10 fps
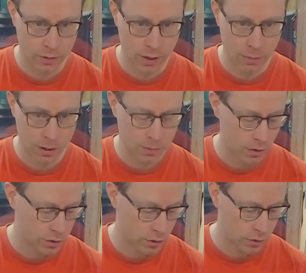they might be
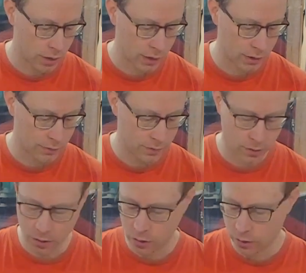also cracked if
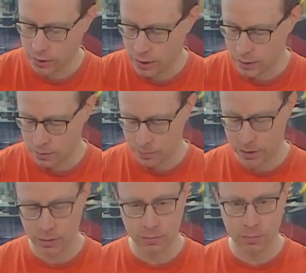the accordion has
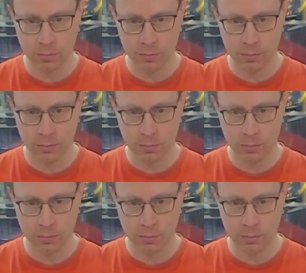been